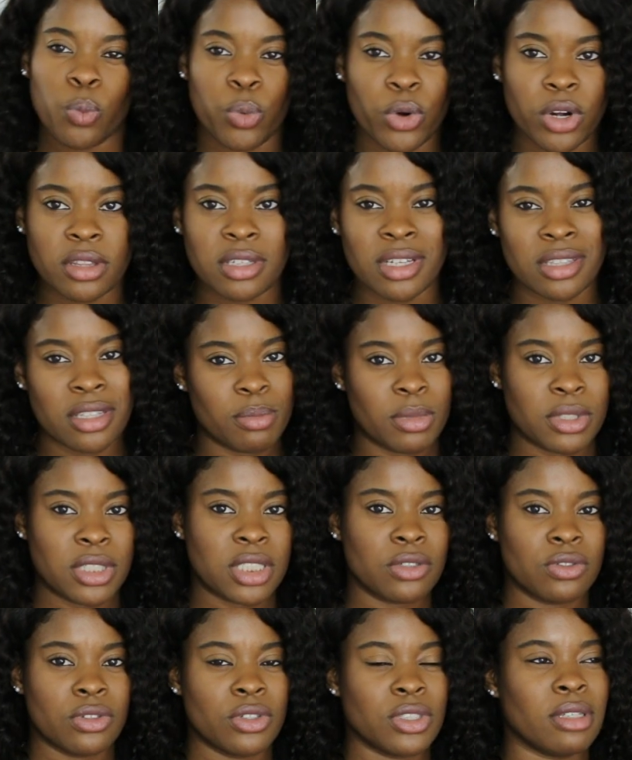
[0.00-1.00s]
worth it. The
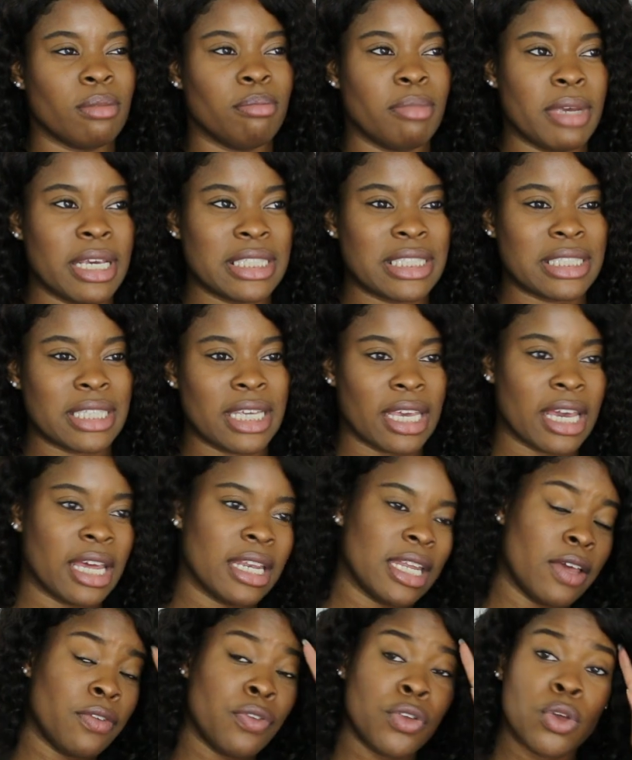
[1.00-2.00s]
material is amazing.
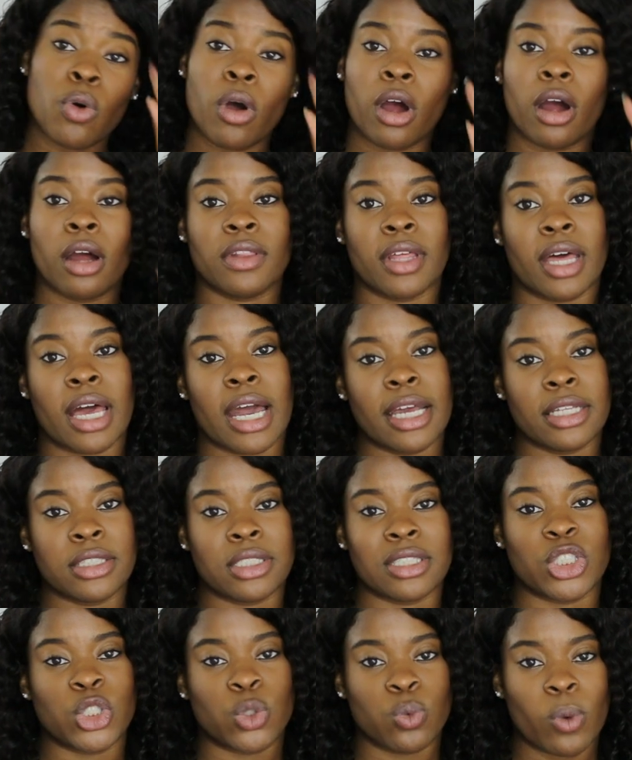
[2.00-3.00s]
And if you are the kind
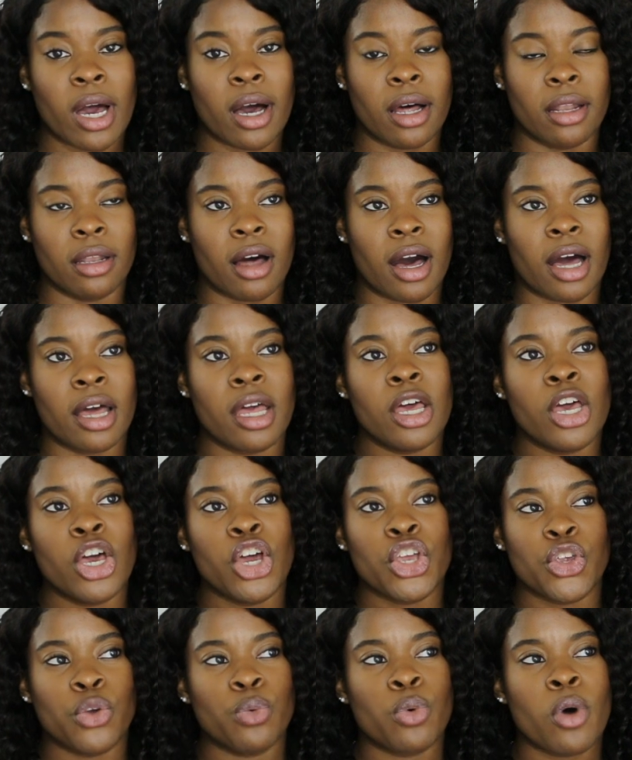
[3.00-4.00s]
to sweat a lot,
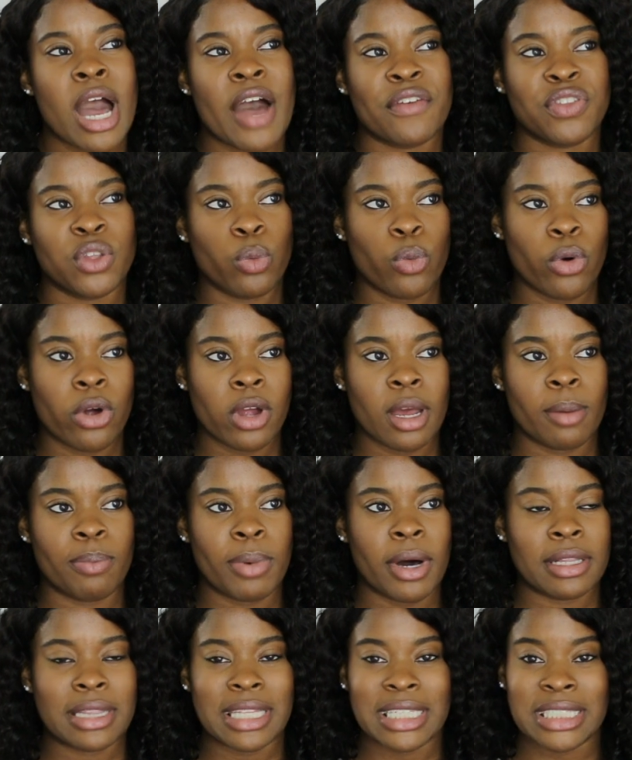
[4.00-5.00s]
you won't have to worry
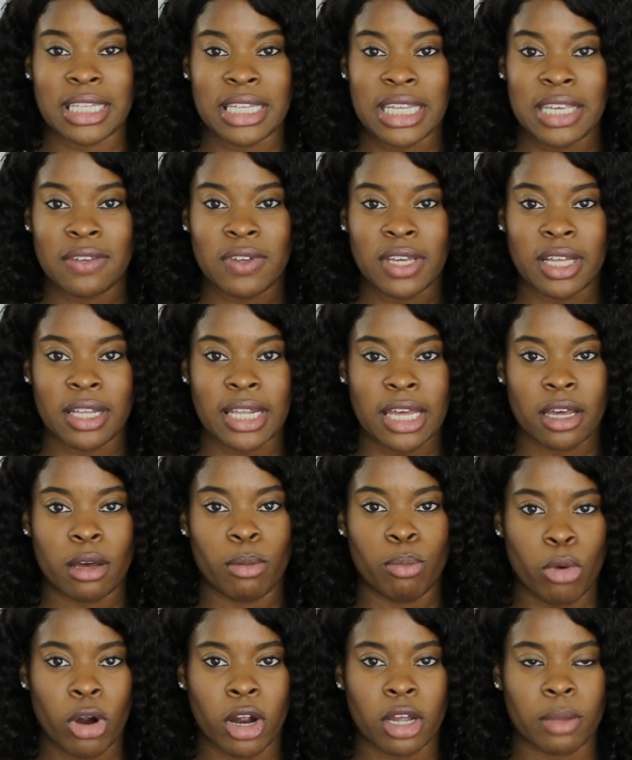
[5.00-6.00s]
about this leaving like a
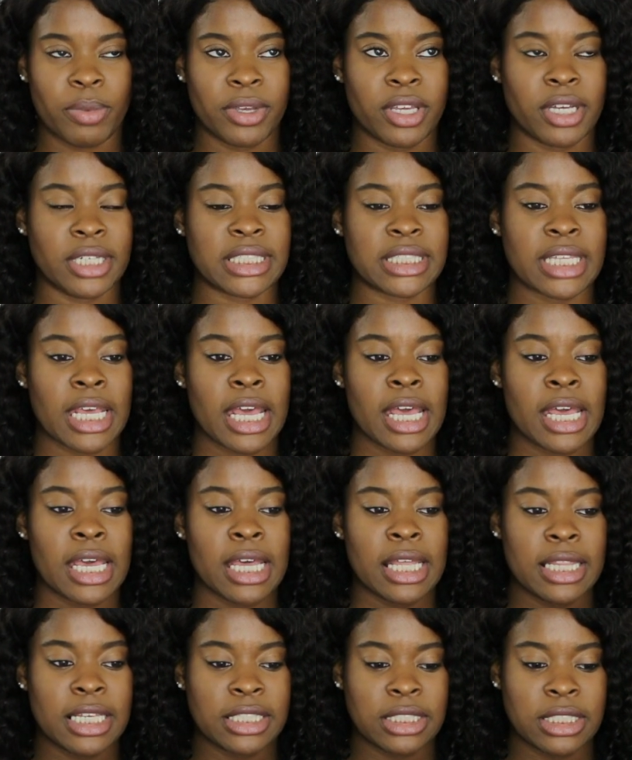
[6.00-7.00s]
mark because
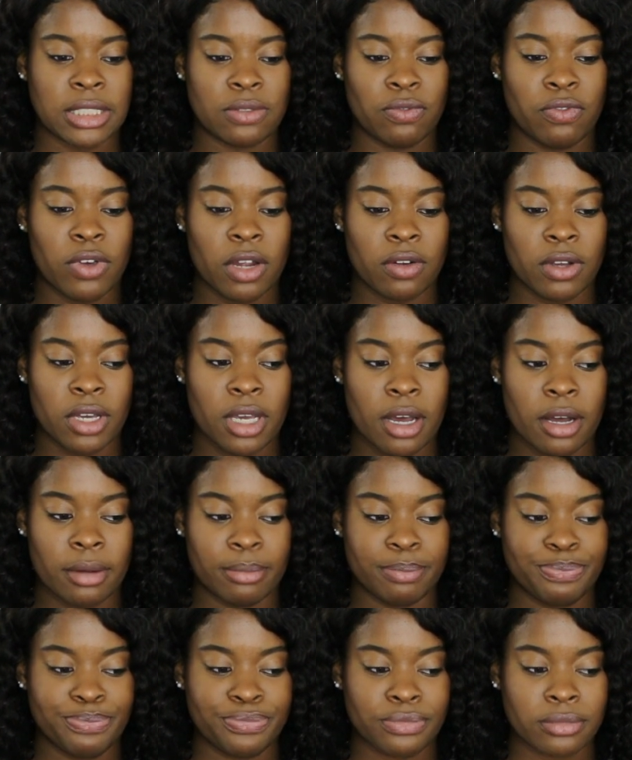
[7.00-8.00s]
this is very,
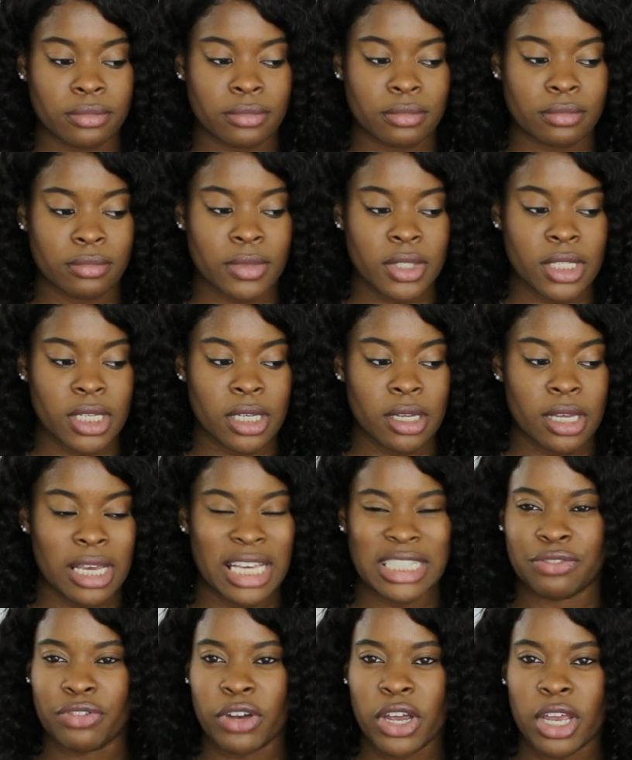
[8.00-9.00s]
um,
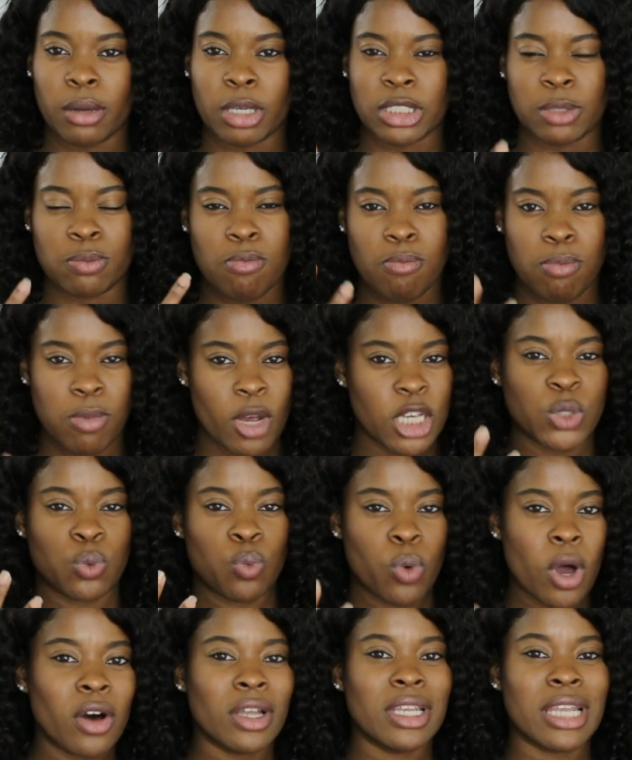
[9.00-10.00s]
it's very, it's, it's
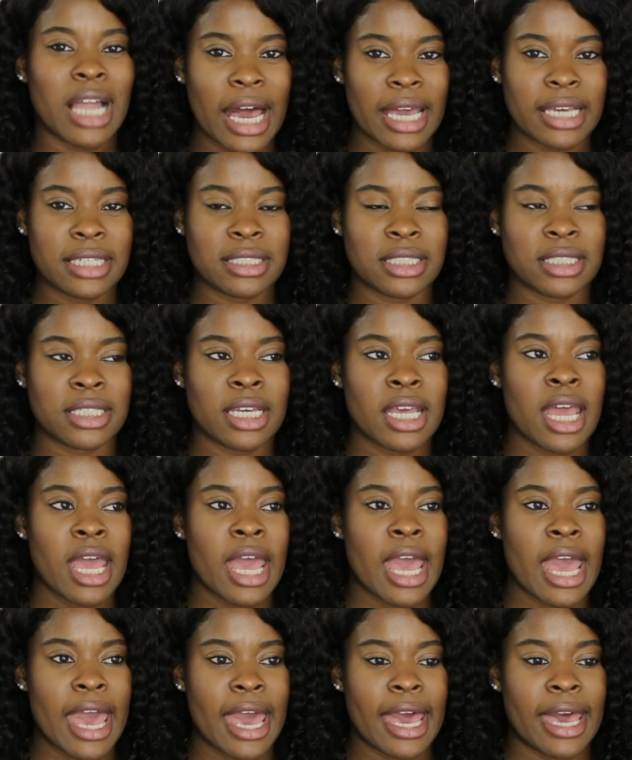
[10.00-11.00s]
well lined
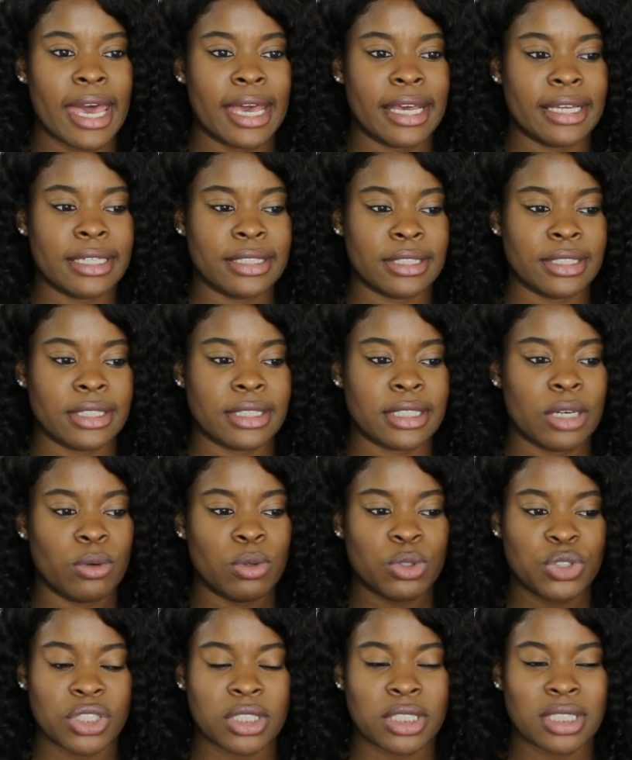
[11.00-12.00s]
and it
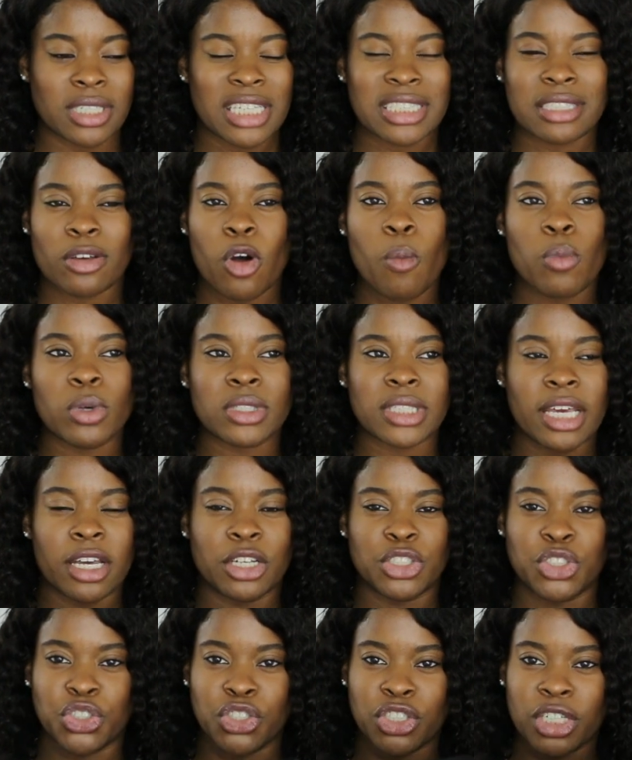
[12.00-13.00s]
was just it's almost like
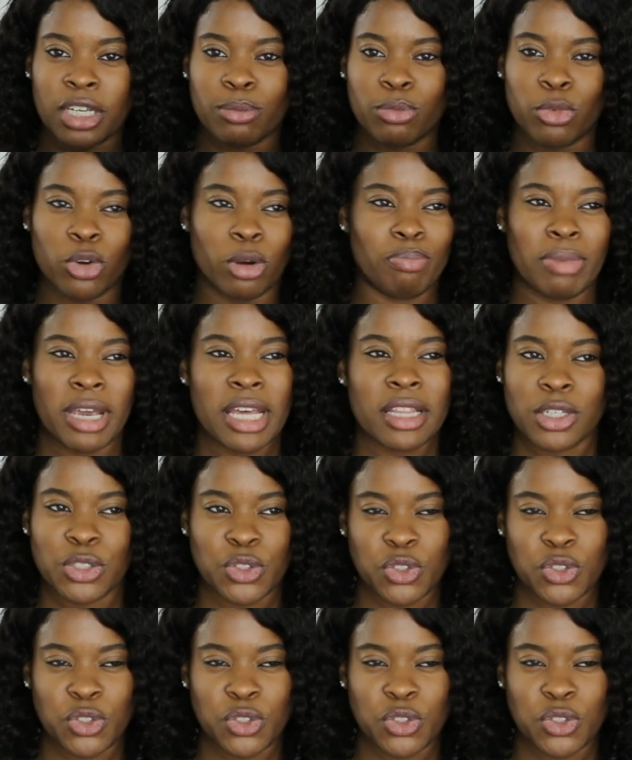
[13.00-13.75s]
a gym or bathing